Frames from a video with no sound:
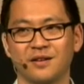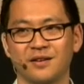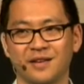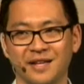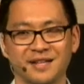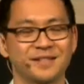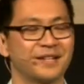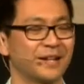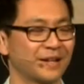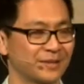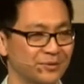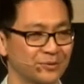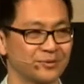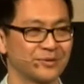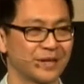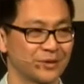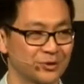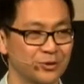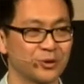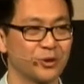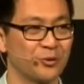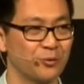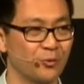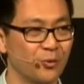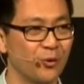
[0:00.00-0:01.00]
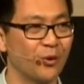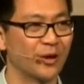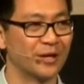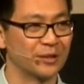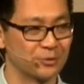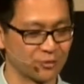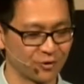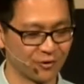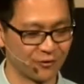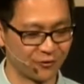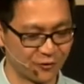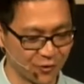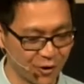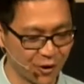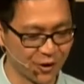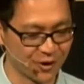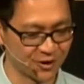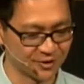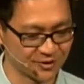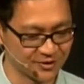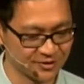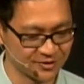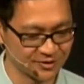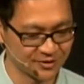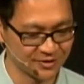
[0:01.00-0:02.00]
They took a walk into a
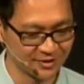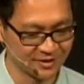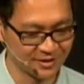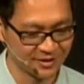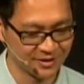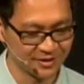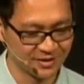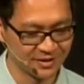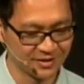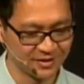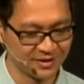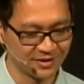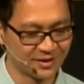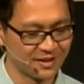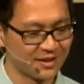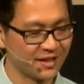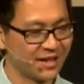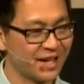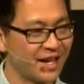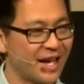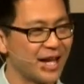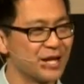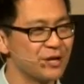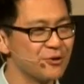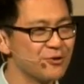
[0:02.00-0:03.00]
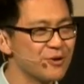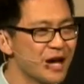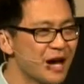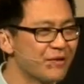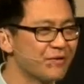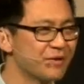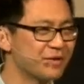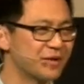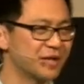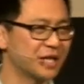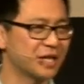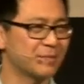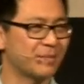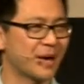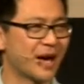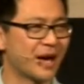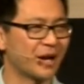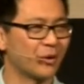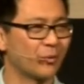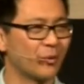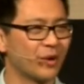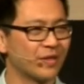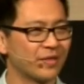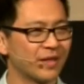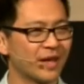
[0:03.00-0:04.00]
furnace. And you have a think about
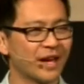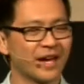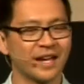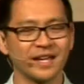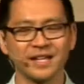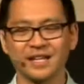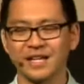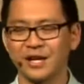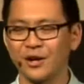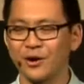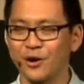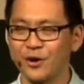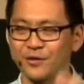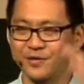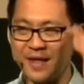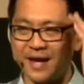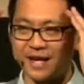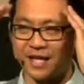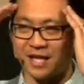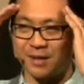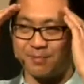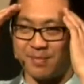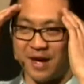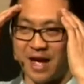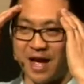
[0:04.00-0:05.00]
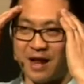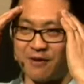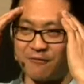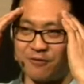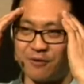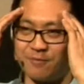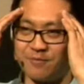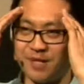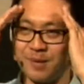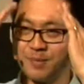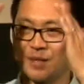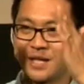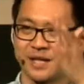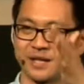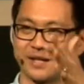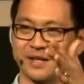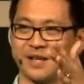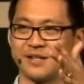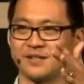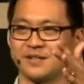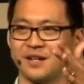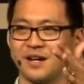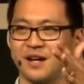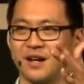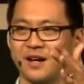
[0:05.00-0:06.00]
it. When they heard that command from
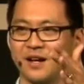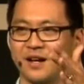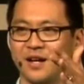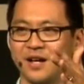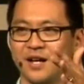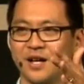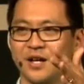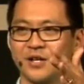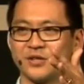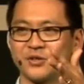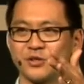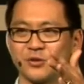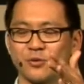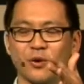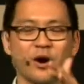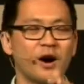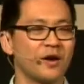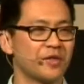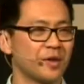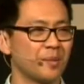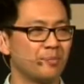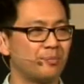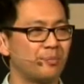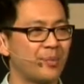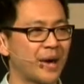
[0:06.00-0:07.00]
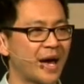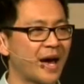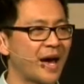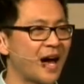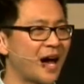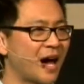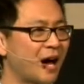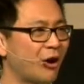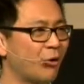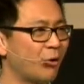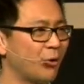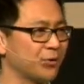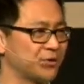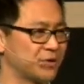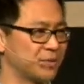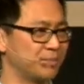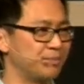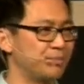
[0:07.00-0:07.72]
Nebuchadnezzar to either bow or to